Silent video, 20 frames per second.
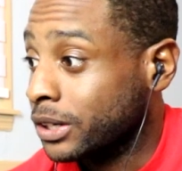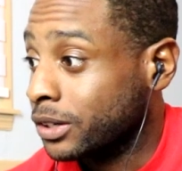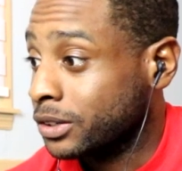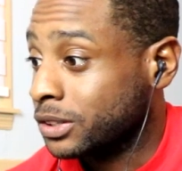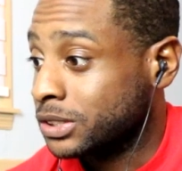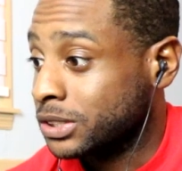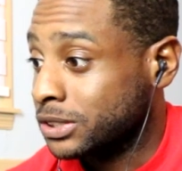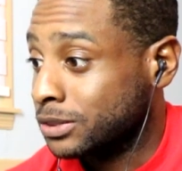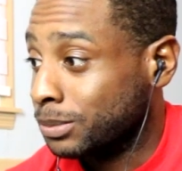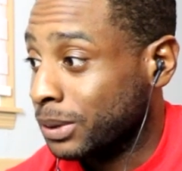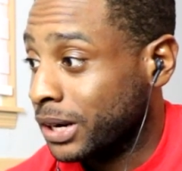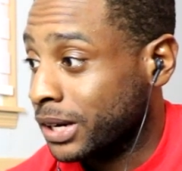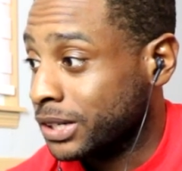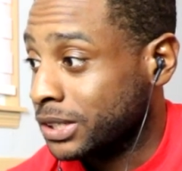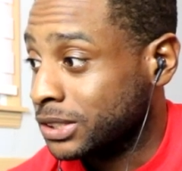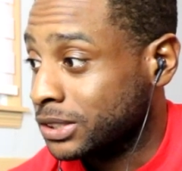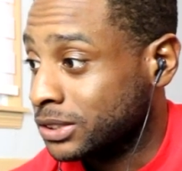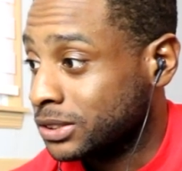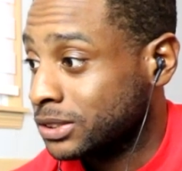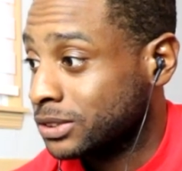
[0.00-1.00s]
now because his
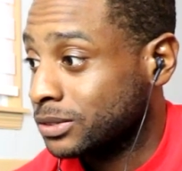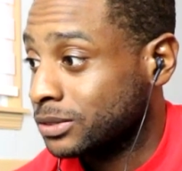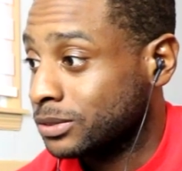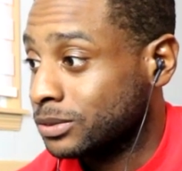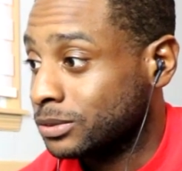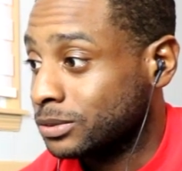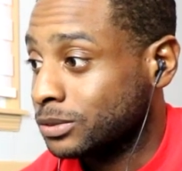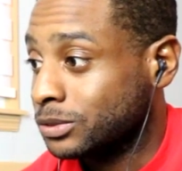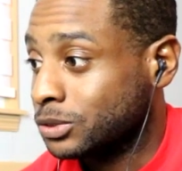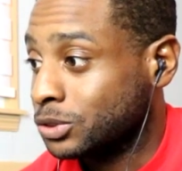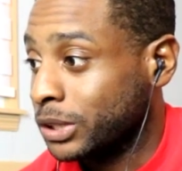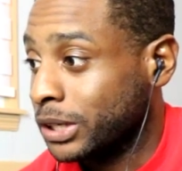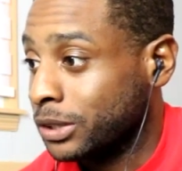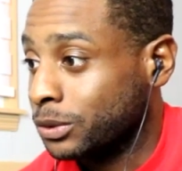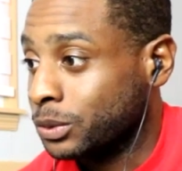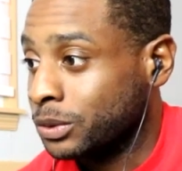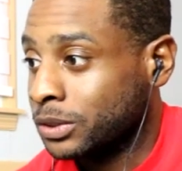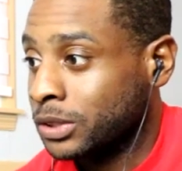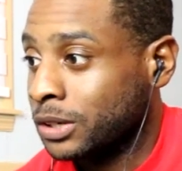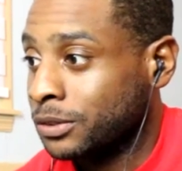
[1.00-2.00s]
body's trying to
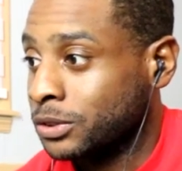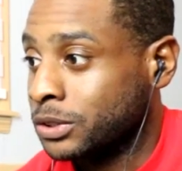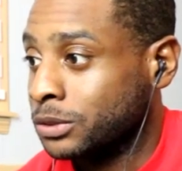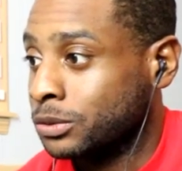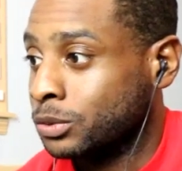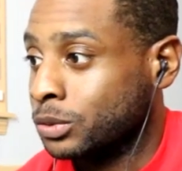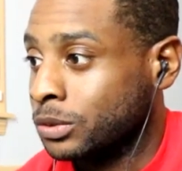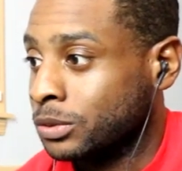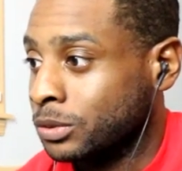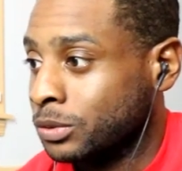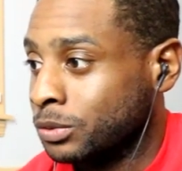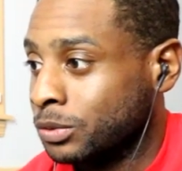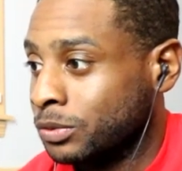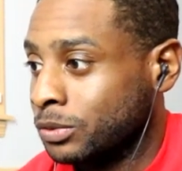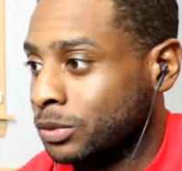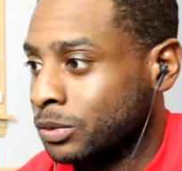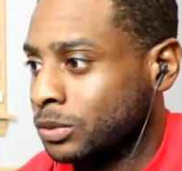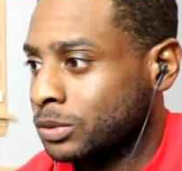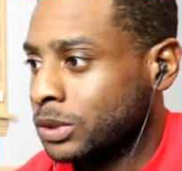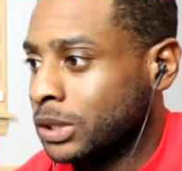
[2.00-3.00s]
recover re
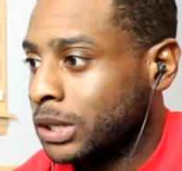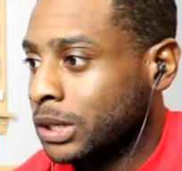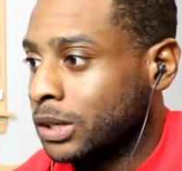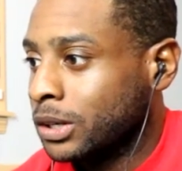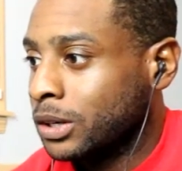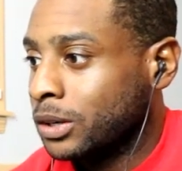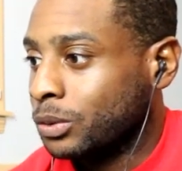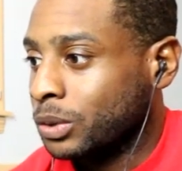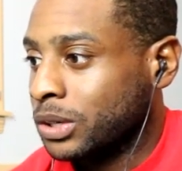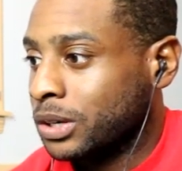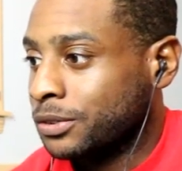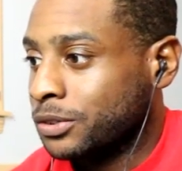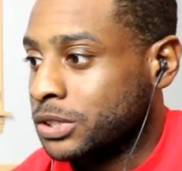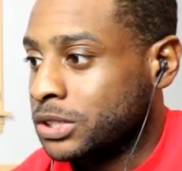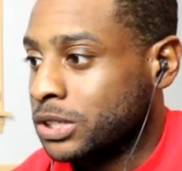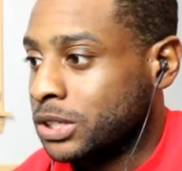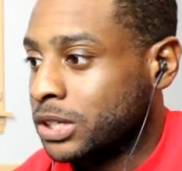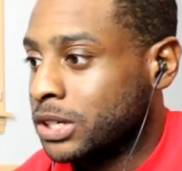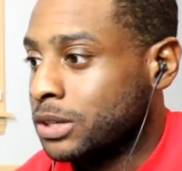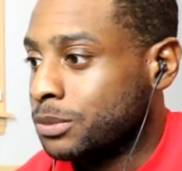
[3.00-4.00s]
recover
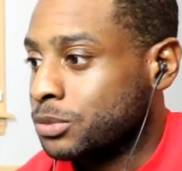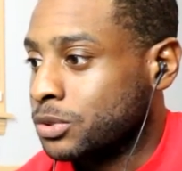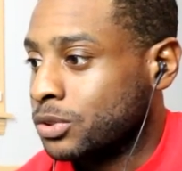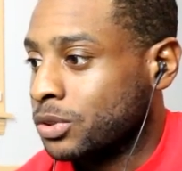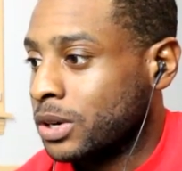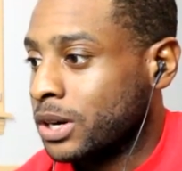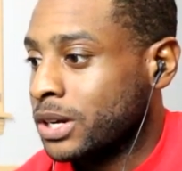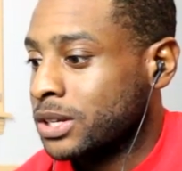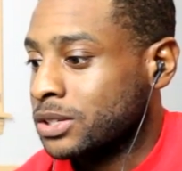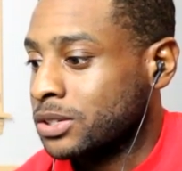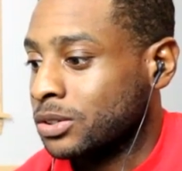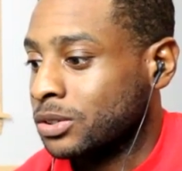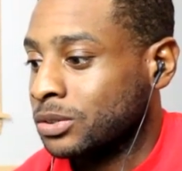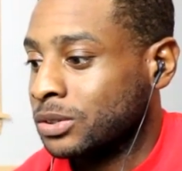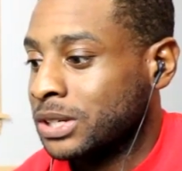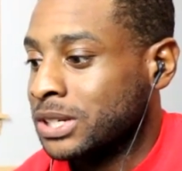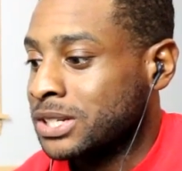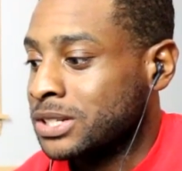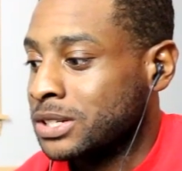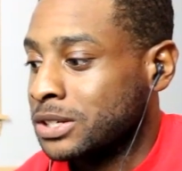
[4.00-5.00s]
his limbs, right? So
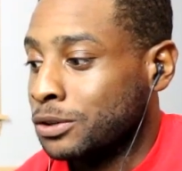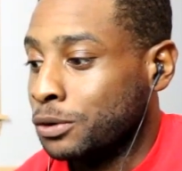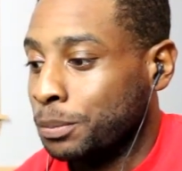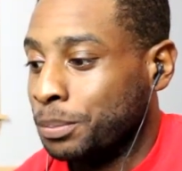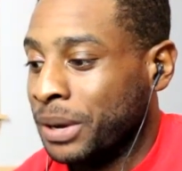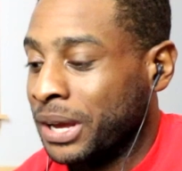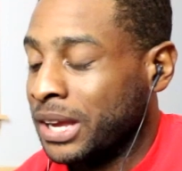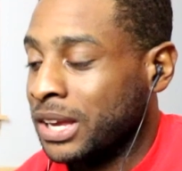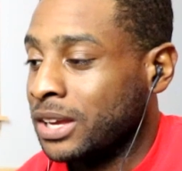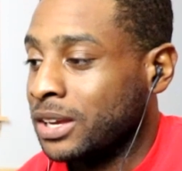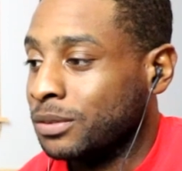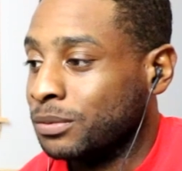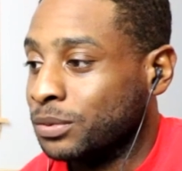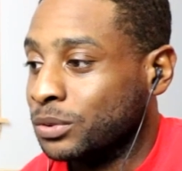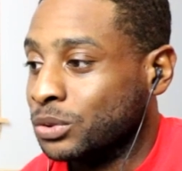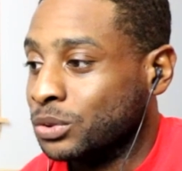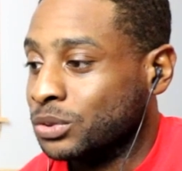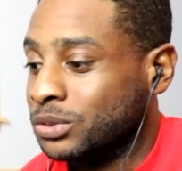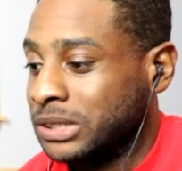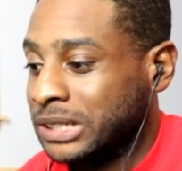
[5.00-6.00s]
that's still
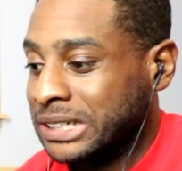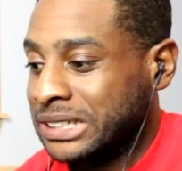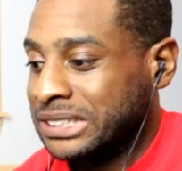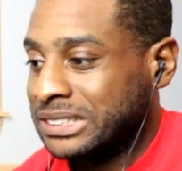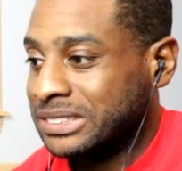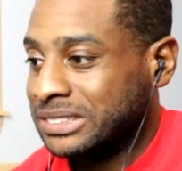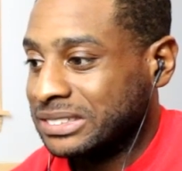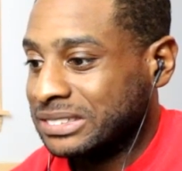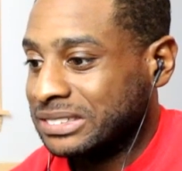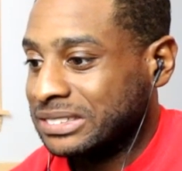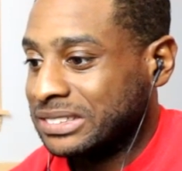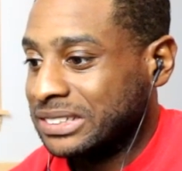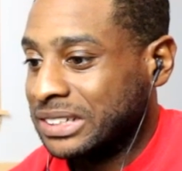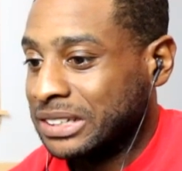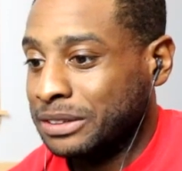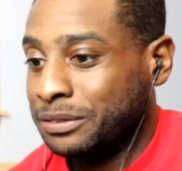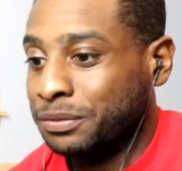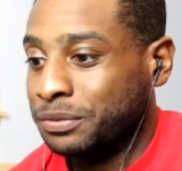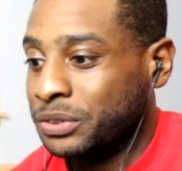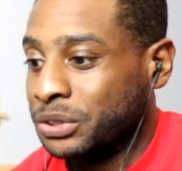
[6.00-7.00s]
painful. Like
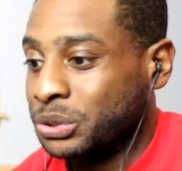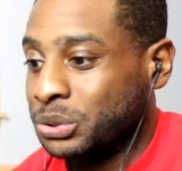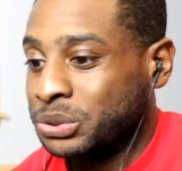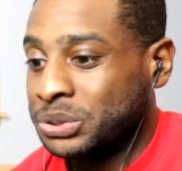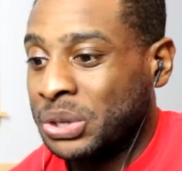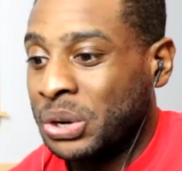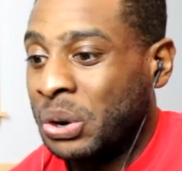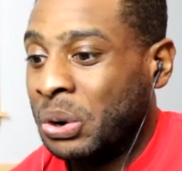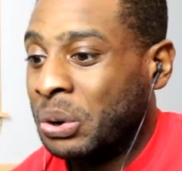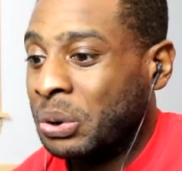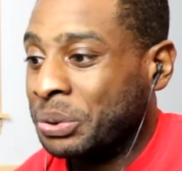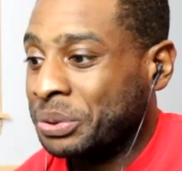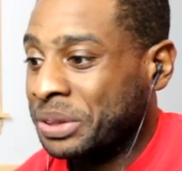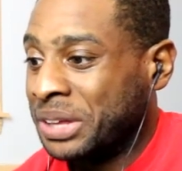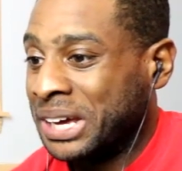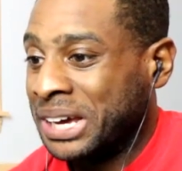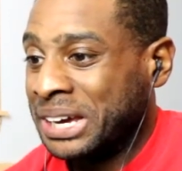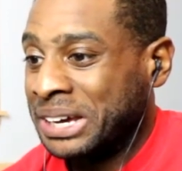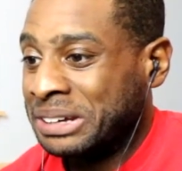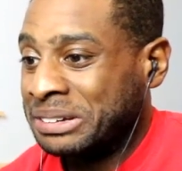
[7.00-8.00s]
he feels all
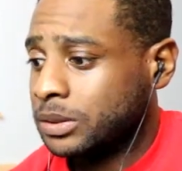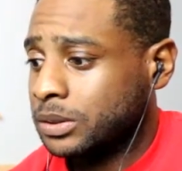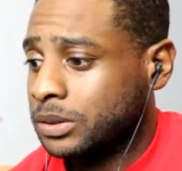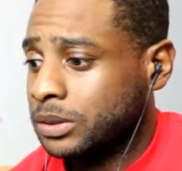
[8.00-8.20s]
that.